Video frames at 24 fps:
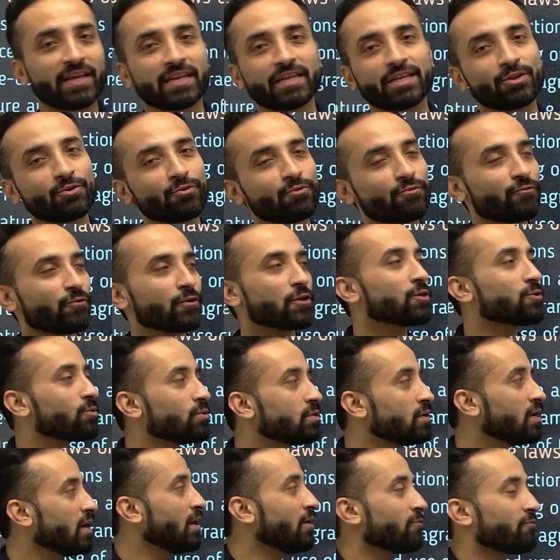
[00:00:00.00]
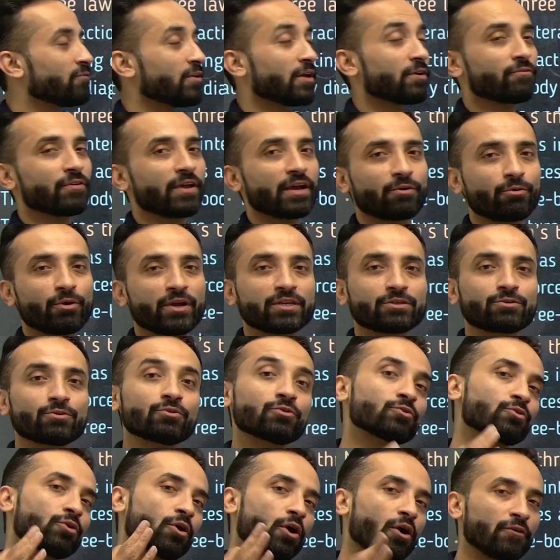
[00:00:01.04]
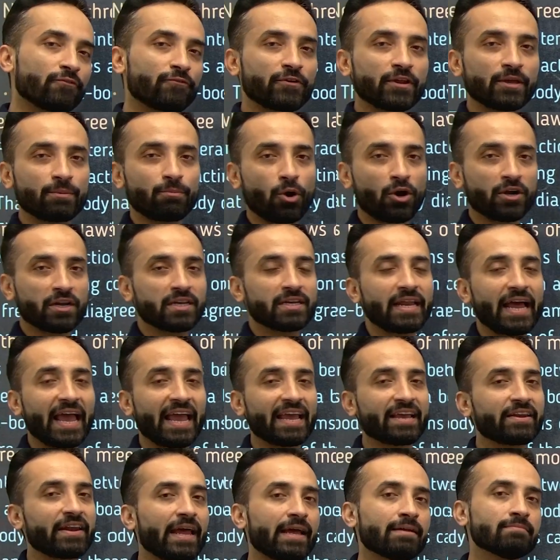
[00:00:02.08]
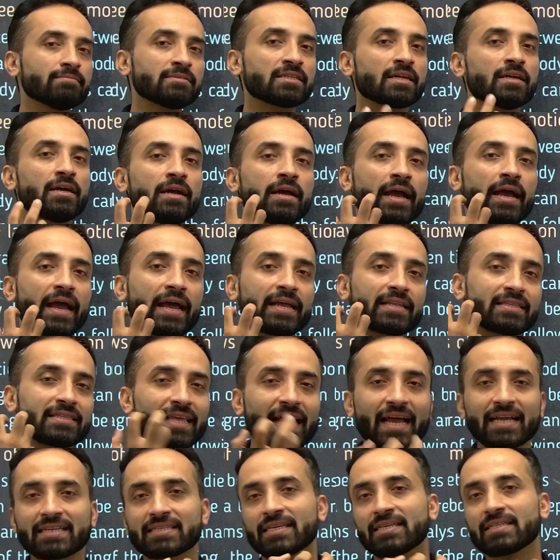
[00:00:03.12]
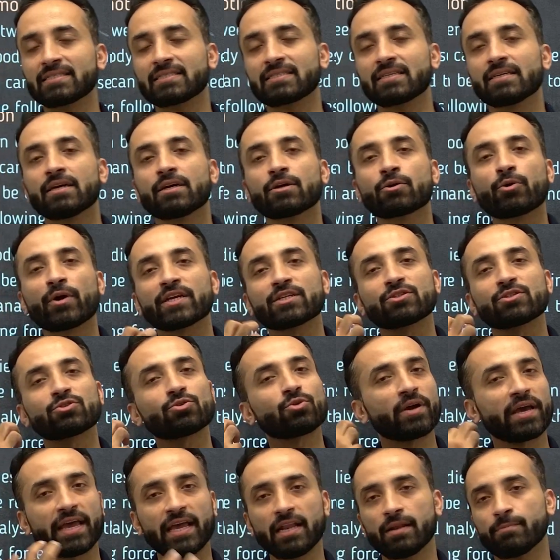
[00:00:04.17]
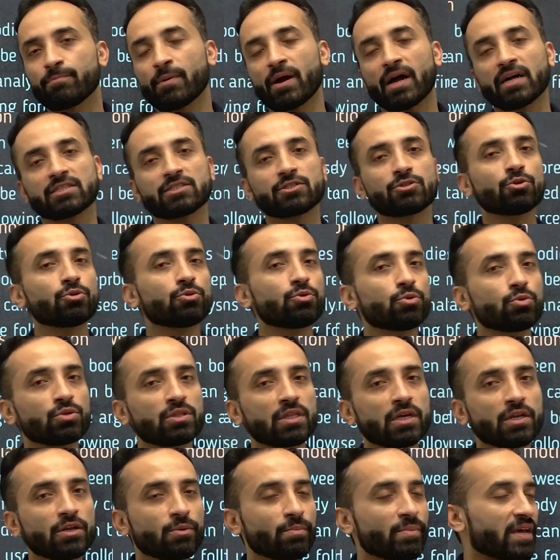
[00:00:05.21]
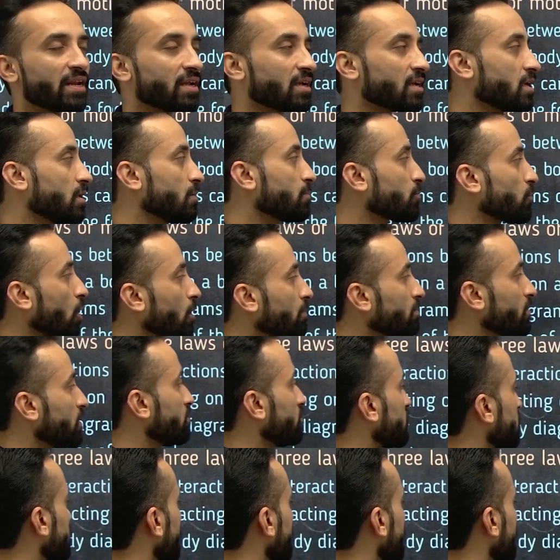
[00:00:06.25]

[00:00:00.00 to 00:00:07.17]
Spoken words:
new for you, where we are going to draw free body diagrams, and that is going to help us to do the numerical problems.